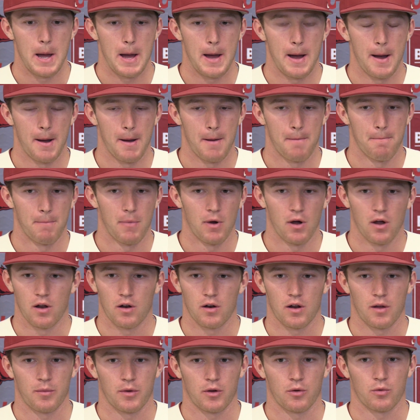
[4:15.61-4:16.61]

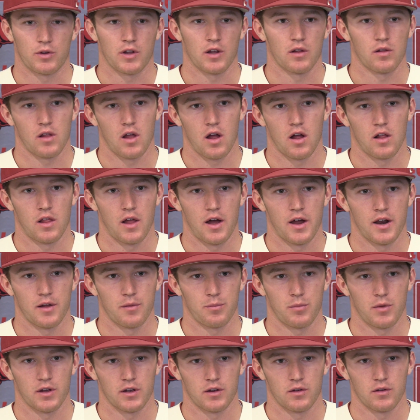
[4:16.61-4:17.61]
But I mean, with a
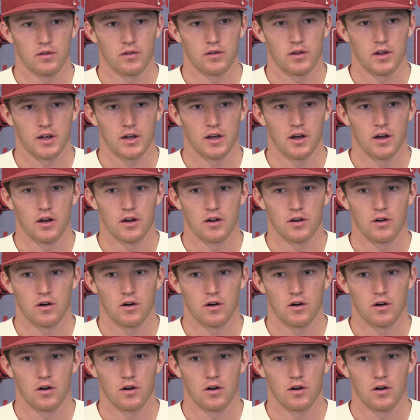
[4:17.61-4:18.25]
lineup like